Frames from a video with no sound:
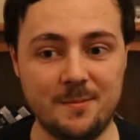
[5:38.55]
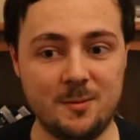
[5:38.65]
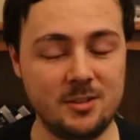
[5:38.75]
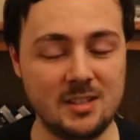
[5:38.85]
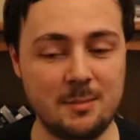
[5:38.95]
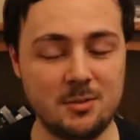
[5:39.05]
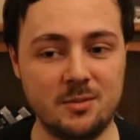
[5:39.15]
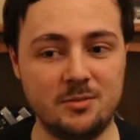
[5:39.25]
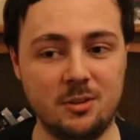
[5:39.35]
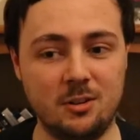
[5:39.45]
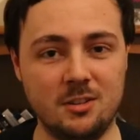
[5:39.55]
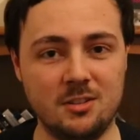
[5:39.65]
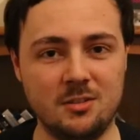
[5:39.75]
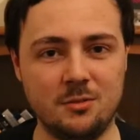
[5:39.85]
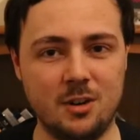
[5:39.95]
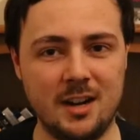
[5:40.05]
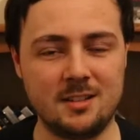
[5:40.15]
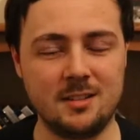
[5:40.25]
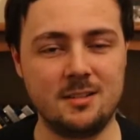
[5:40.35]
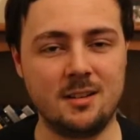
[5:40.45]
which is absolutely flawless, the
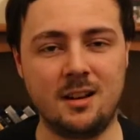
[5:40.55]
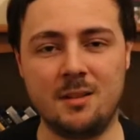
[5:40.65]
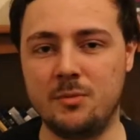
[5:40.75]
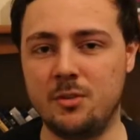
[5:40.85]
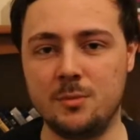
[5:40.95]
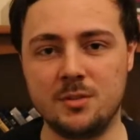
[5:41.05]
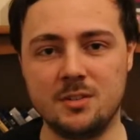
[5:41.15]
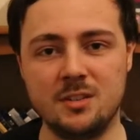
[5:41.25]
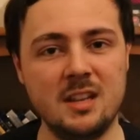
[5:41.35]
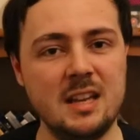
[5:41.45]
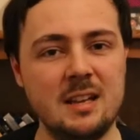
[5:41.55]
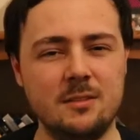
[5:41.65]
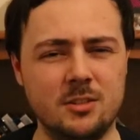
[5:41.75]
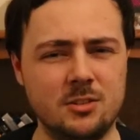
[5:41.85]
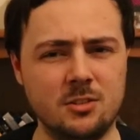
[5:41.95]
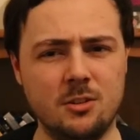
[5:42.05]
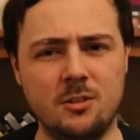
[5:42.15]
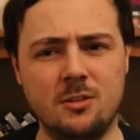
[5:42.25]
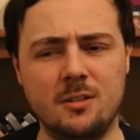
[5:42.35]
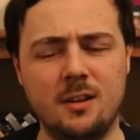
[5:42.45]
writing, performances, the
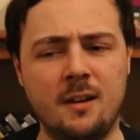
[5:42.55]
score,